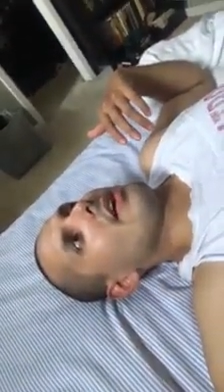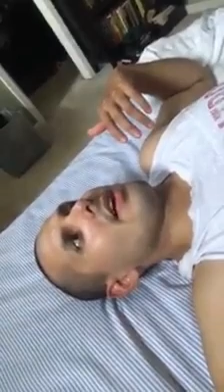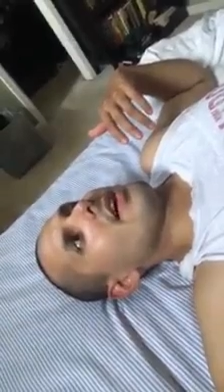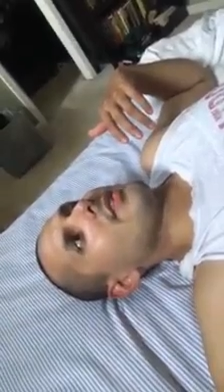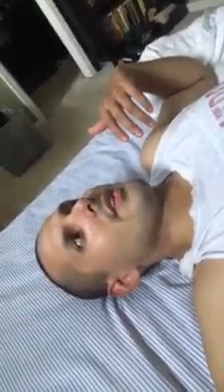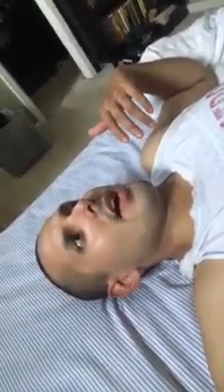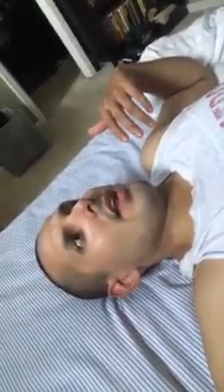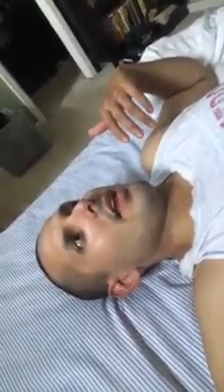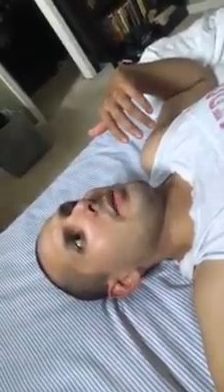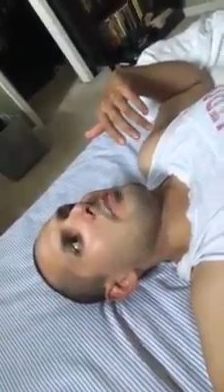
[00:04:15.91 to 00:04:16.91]
as a kind of
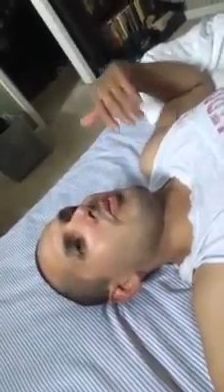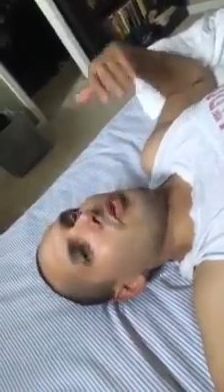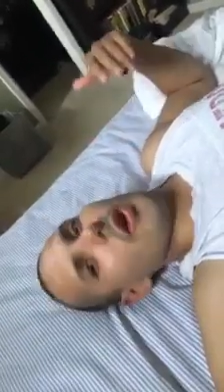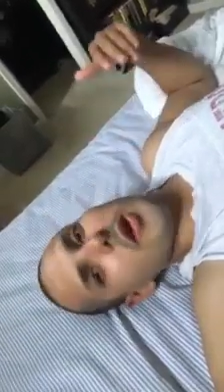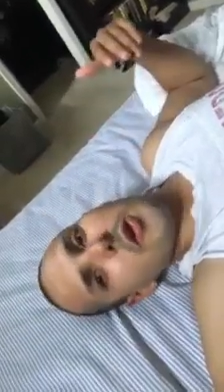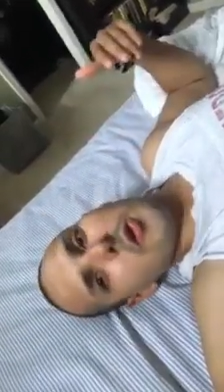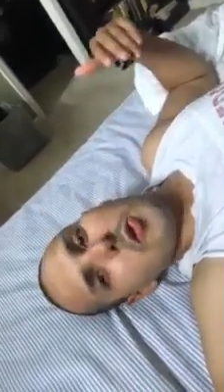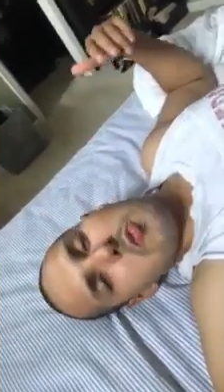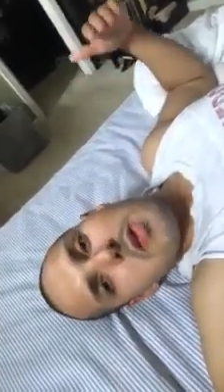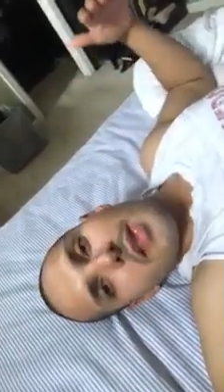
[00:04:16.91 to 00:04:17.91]
like prayer
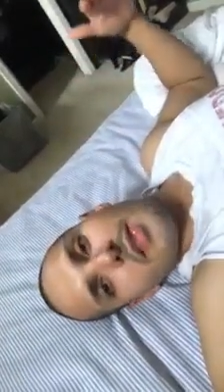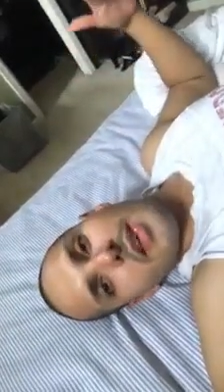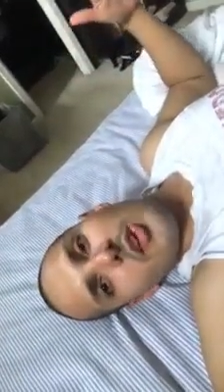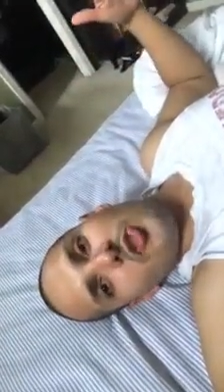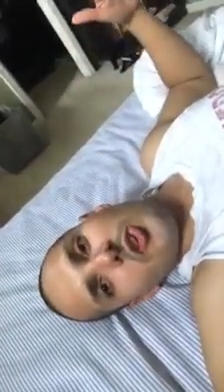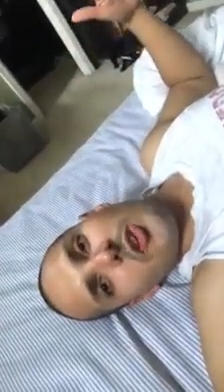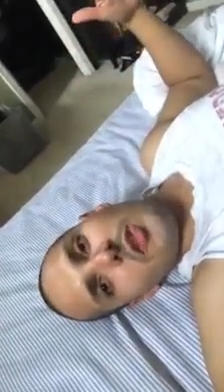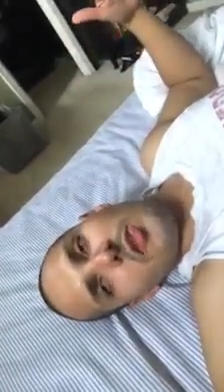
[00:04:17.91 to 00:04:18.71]
or meditation